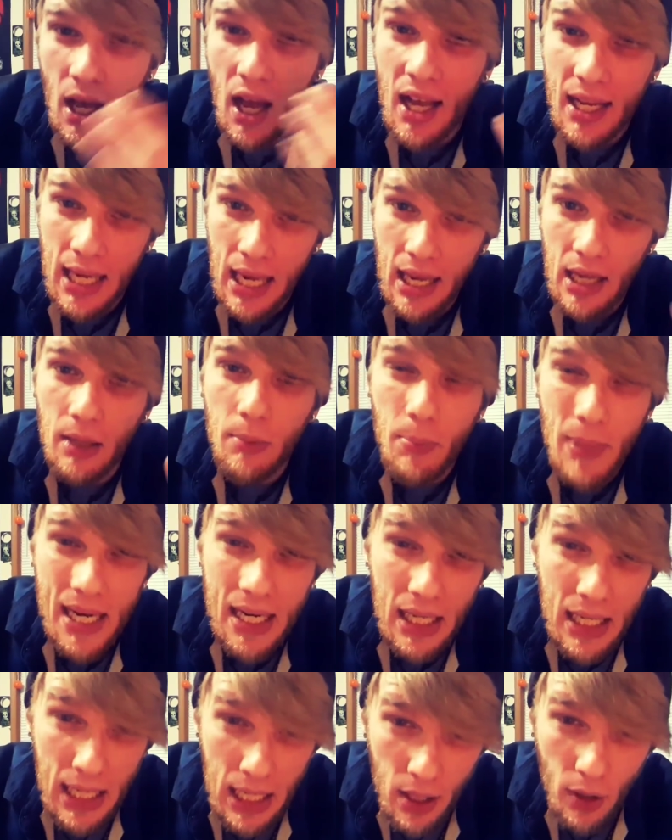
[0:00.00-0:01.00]
again,
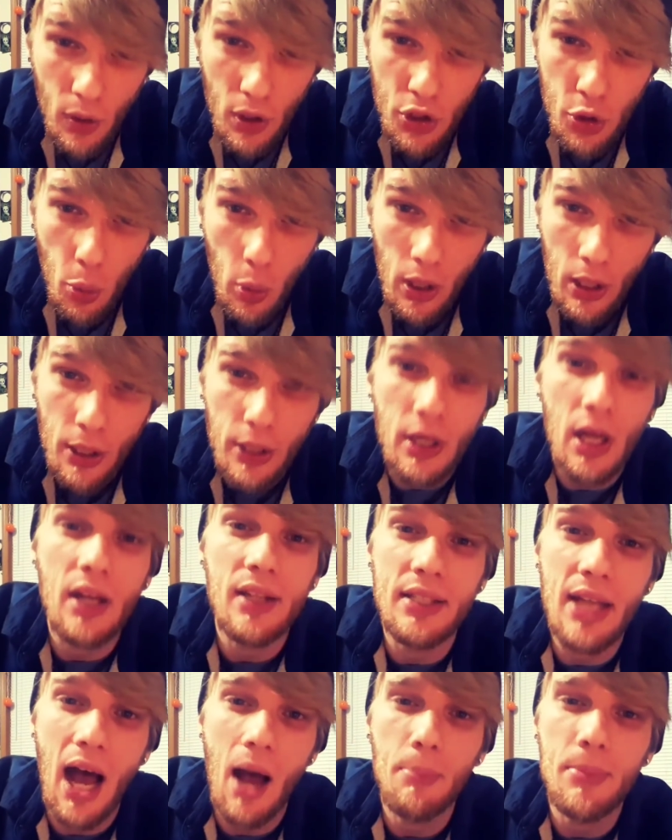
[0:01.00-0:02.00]
being an English word
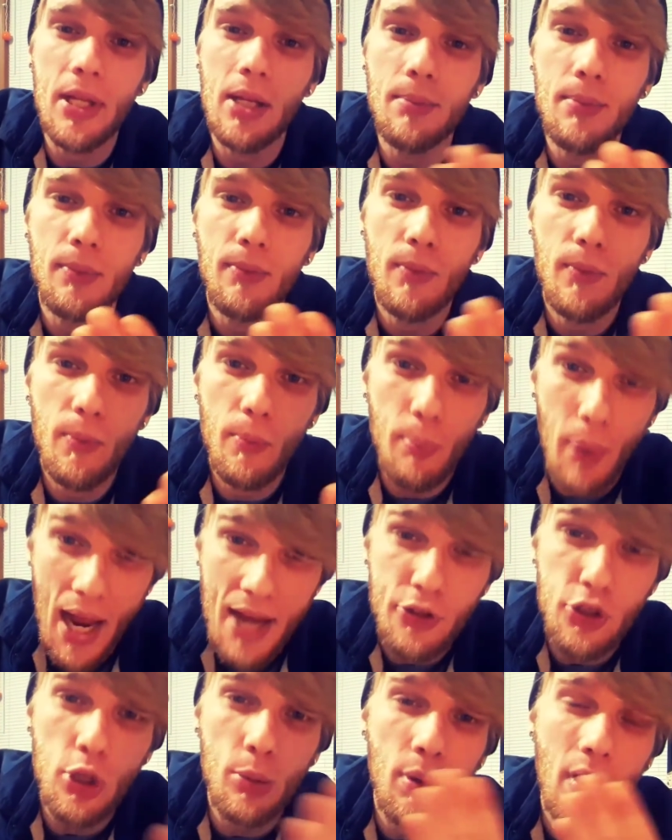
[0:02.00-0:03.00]
adopted
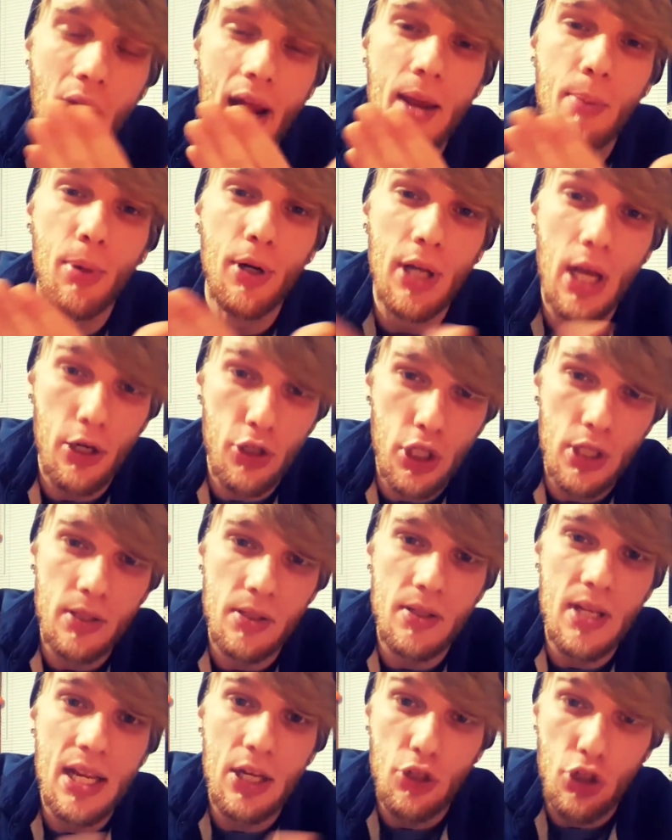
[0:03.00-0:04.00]
by Tsuburaya
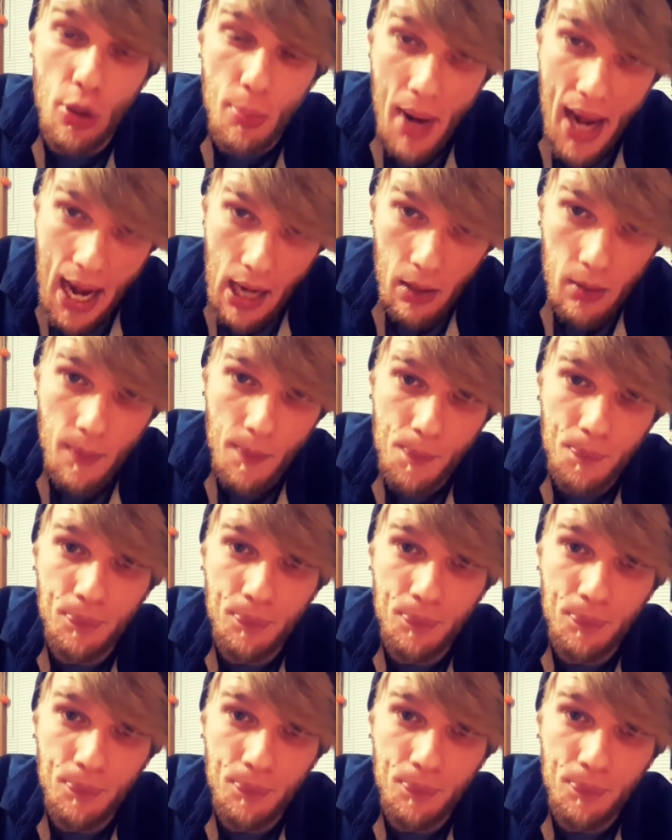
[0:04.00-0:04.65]
Productions in Japan.